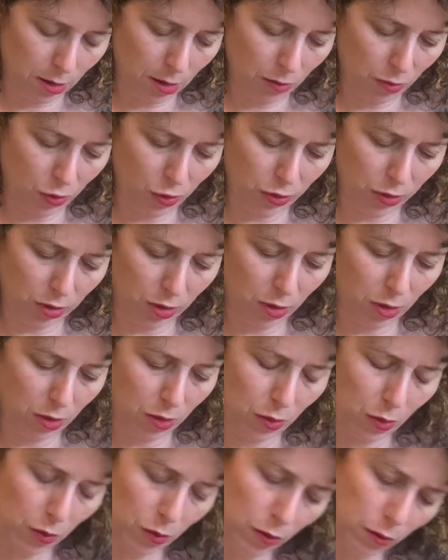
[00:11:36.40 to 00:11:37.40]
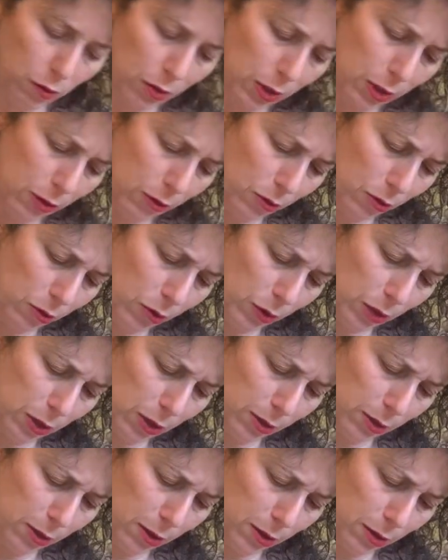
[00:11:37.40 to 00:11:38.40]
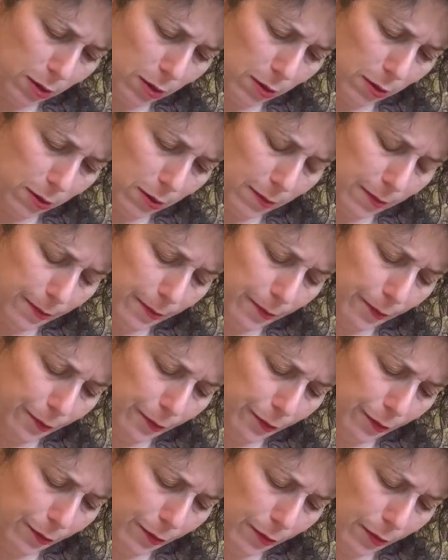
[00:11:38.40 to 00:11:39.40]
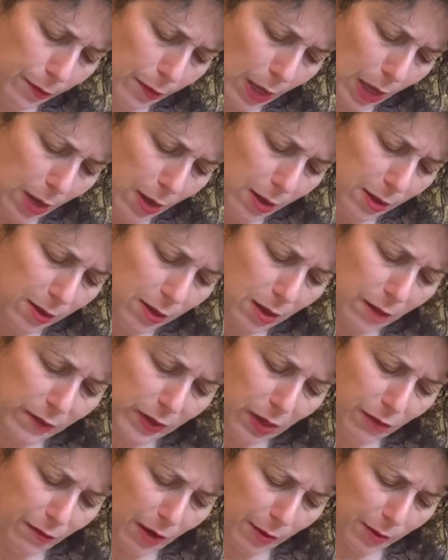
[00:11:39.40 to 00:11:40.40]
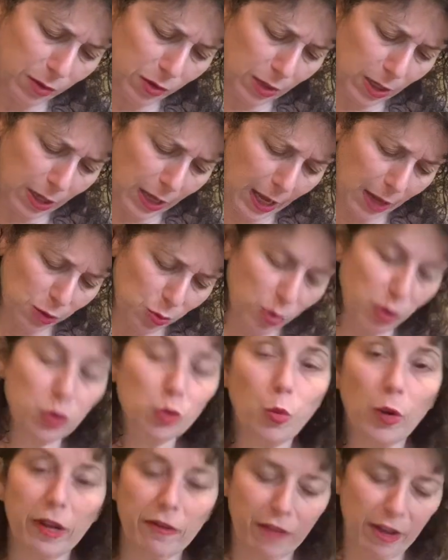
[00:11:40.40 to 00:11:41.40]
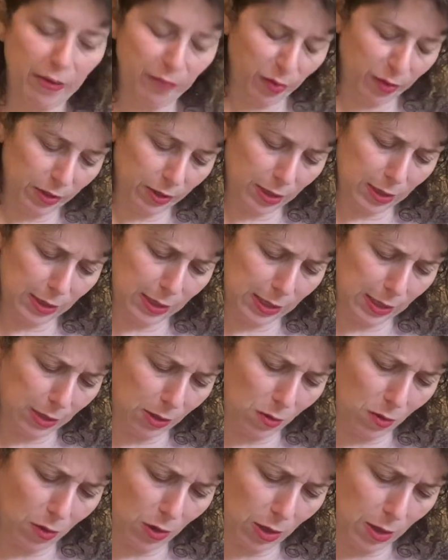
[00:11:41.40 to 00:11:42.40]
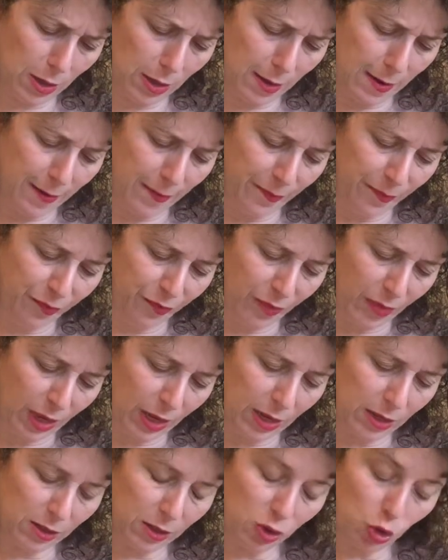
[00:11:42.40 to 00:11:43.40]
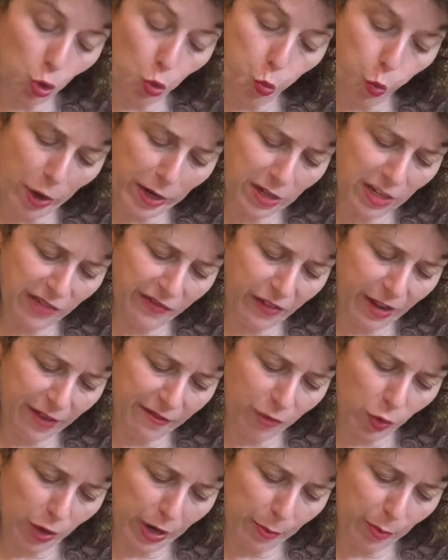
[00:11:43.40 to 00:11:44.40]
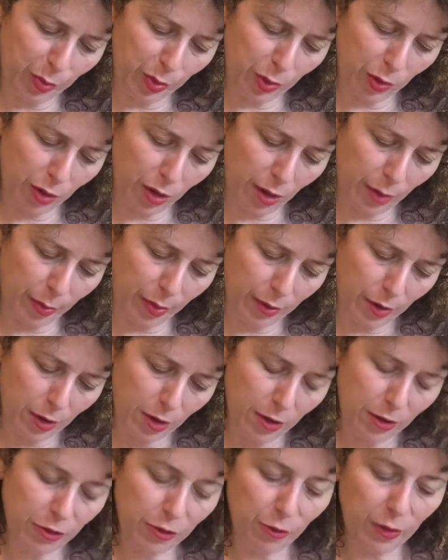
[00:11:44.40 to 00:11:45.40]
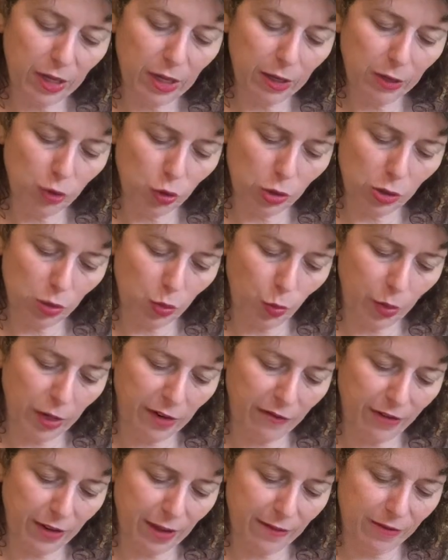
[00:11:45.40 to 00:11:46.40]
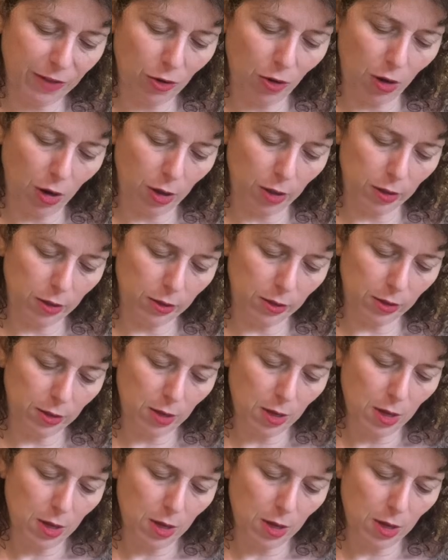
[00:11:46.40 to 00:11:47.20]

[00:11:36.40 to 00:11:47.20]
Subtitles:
or so. I don't know what it says. 75% cashmere, 25% silk. It's a 25 gram put up, 325 yards.